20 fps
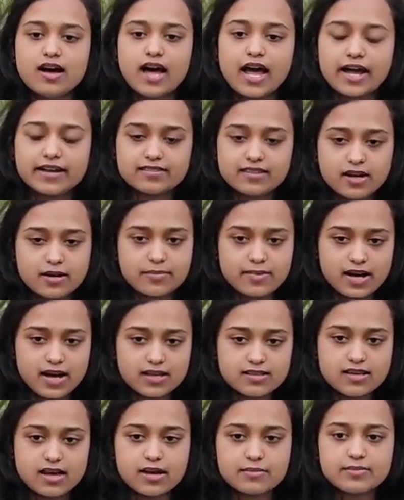
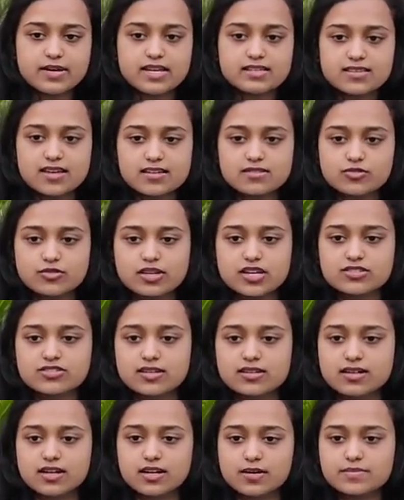Hyderabad are major
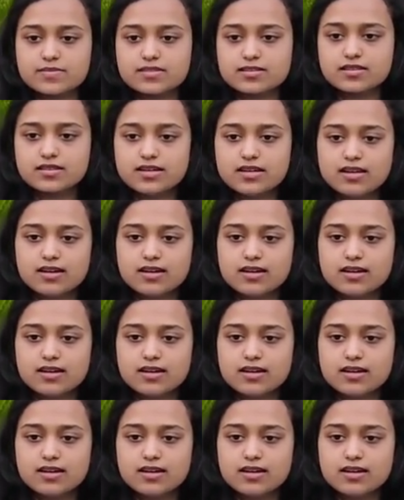education hubs,